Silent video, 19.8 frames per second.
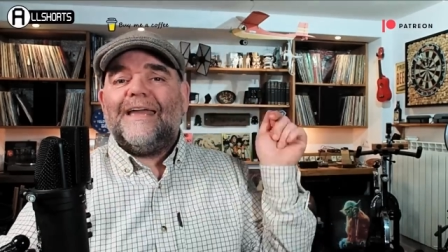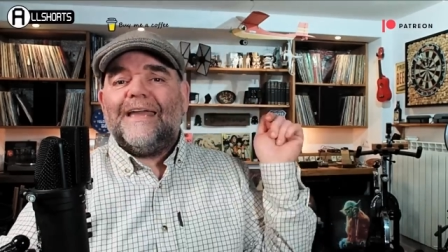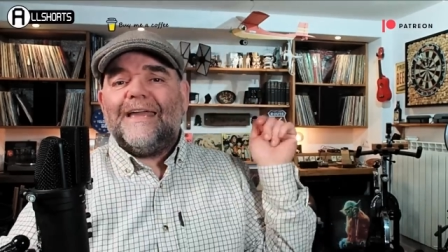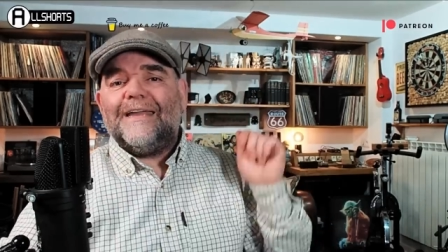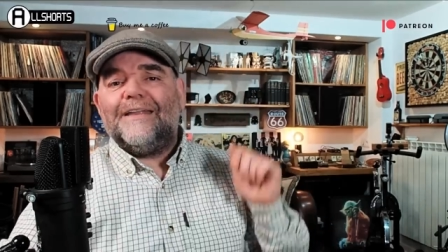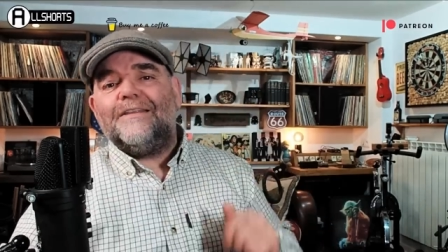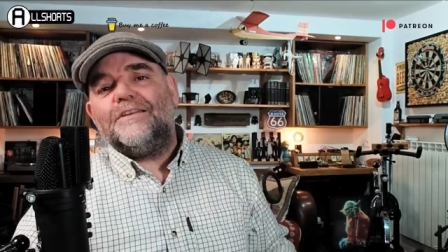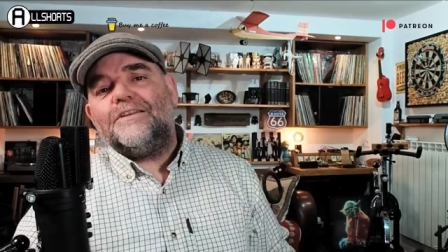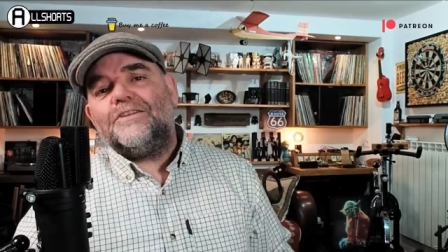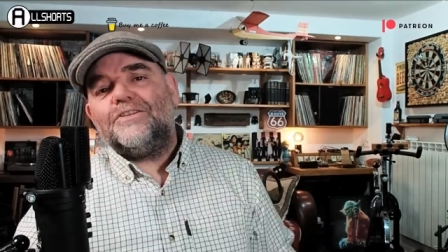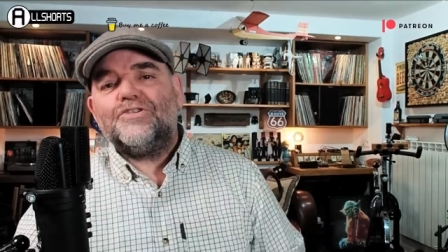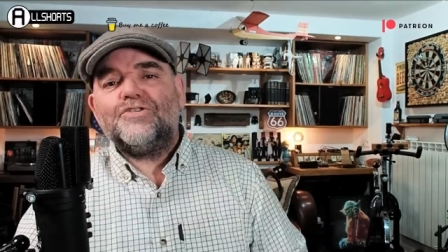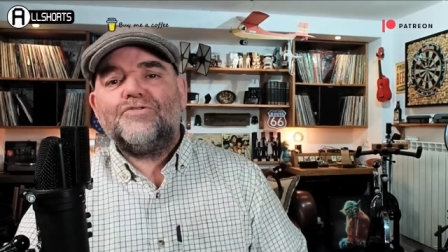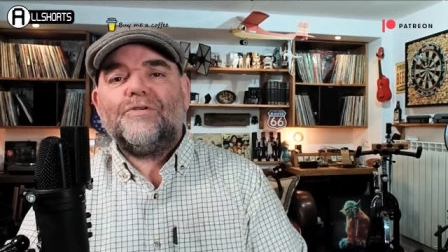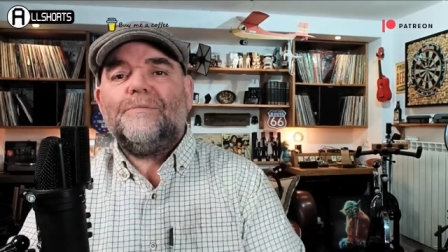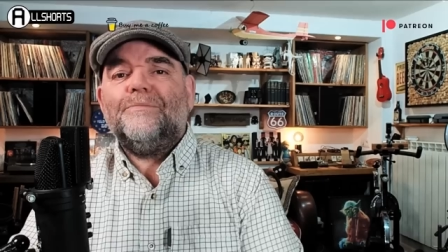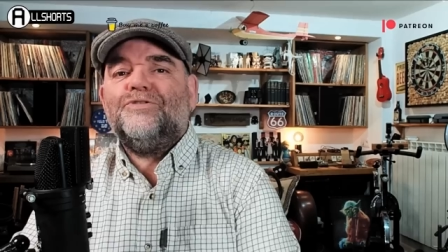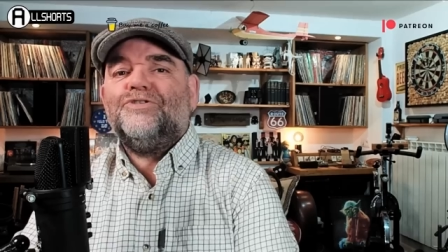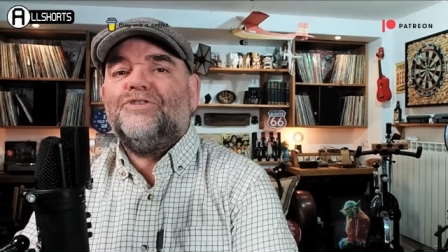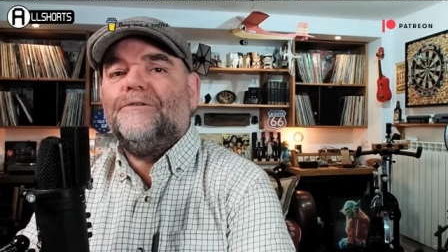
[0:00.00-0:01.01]
in the
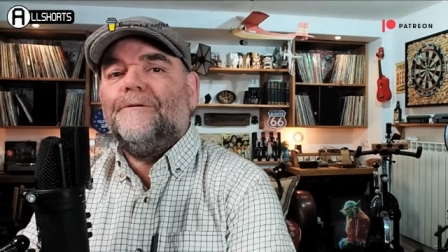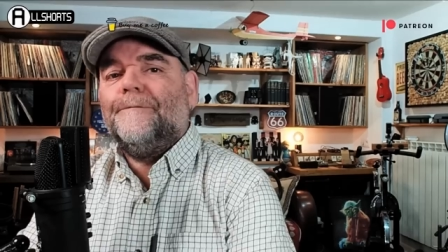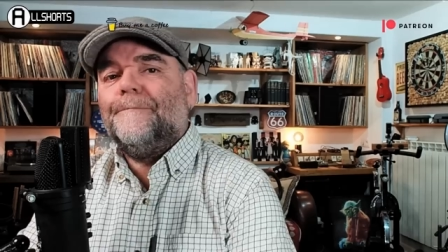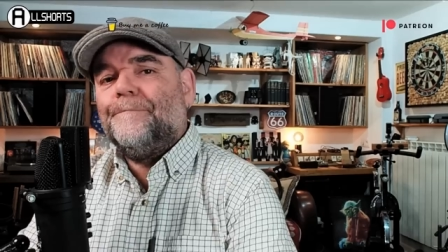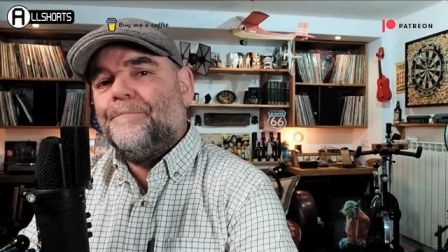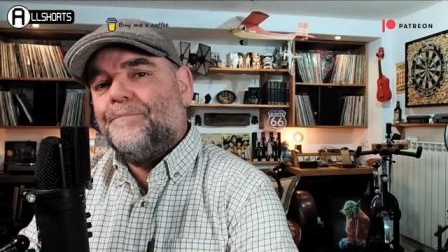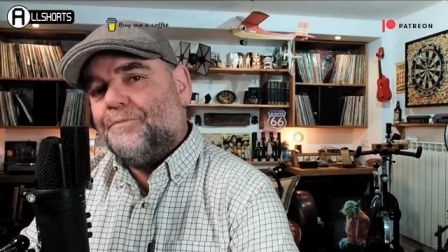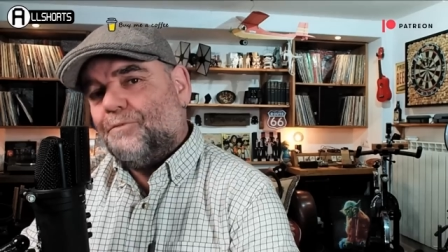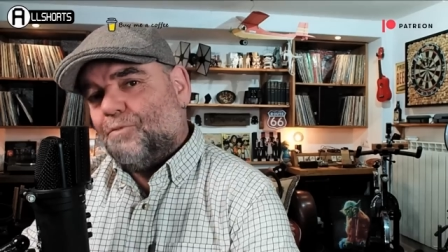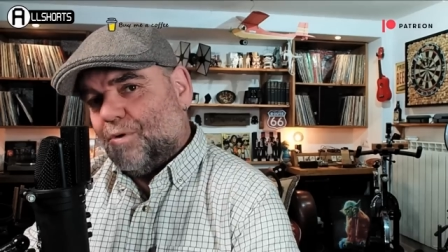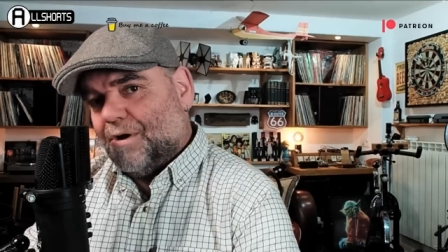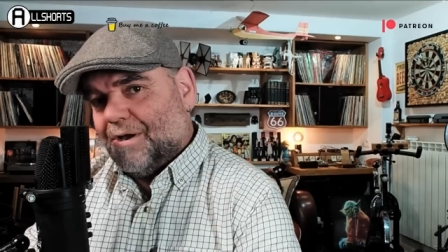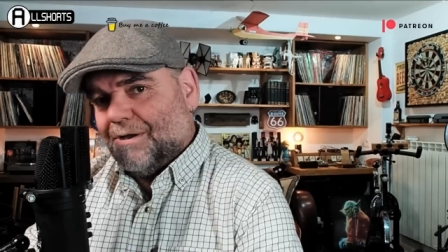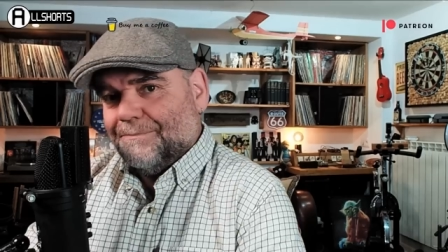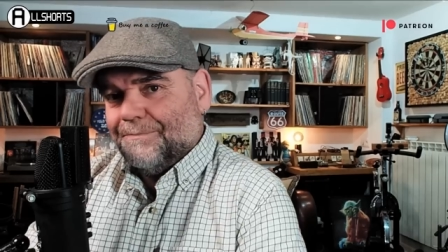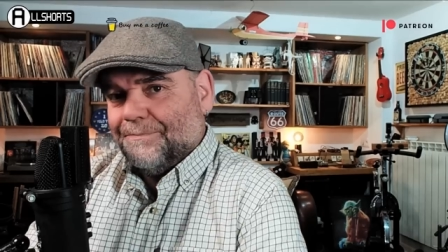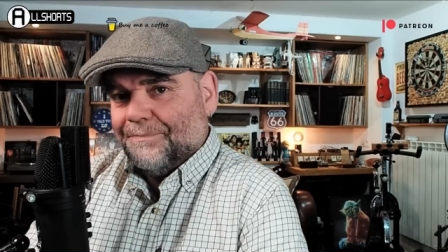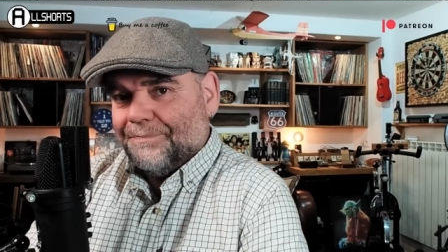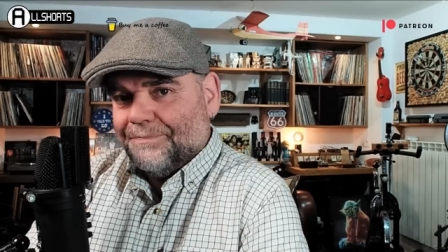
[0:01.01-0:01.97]
description. Well,